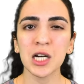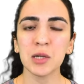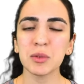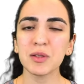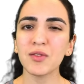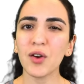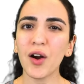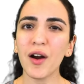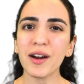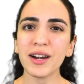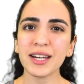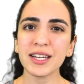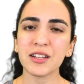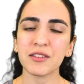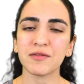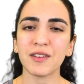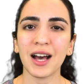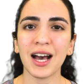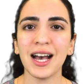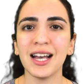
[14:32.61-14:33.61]
We've already
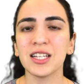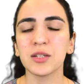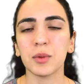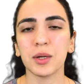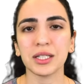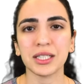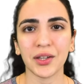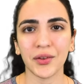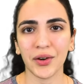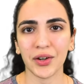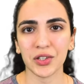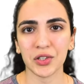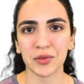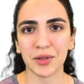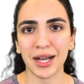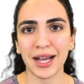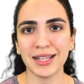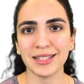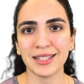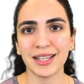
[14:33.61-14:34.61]
defined what
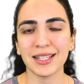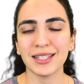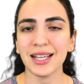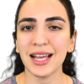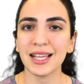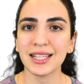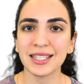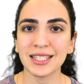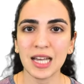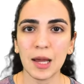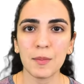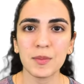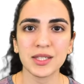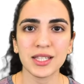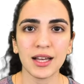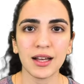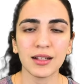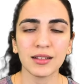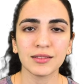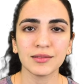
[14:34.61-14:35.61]
characterizes a stem
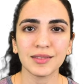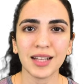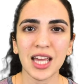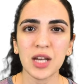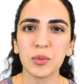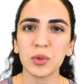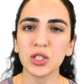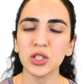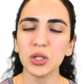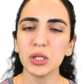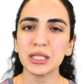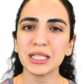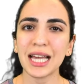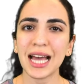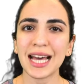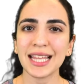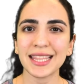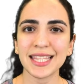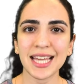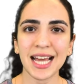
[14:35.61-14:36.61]
cell, and we'll look
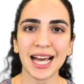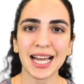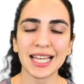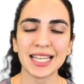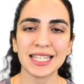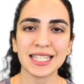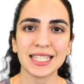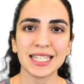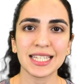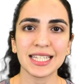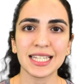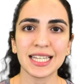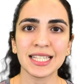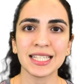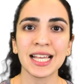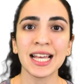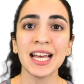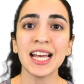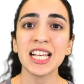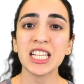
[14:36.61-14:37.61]
at the I S C T's
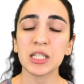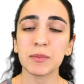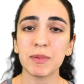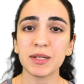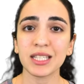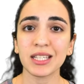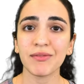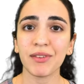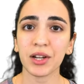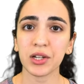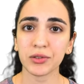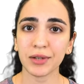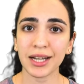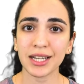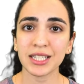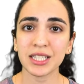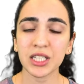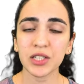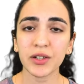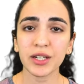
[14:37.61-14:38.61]
specific
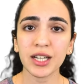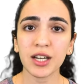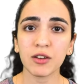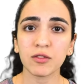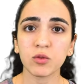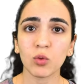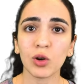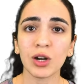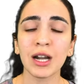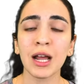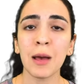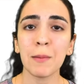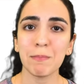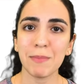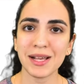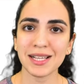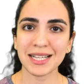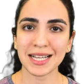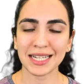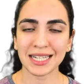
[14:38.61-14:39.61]
criteria for
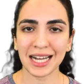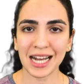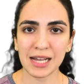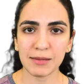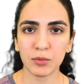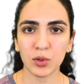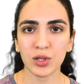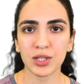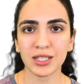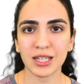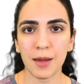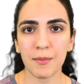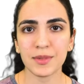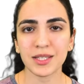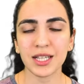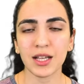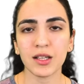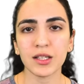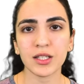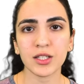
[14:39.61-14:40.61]
mesenchymal stem
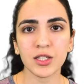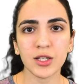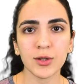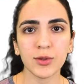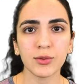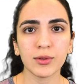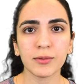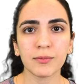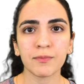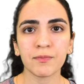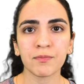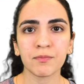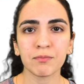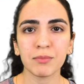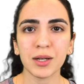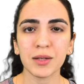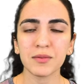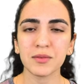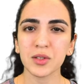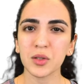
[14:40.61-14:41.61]
cells soon.
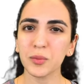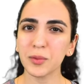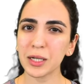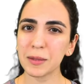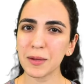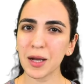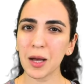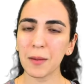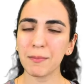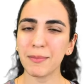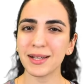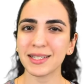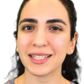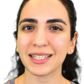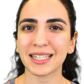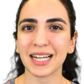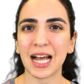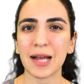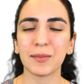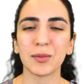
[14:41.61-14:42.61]
But what about
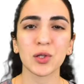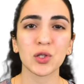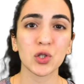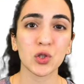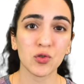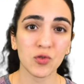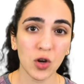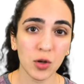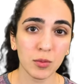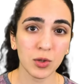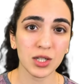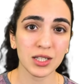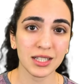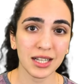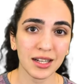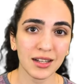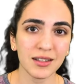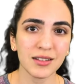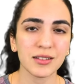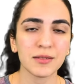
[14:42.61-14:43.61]
mesenchymal stromal
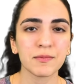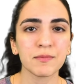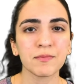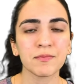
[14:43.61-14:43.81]
cells?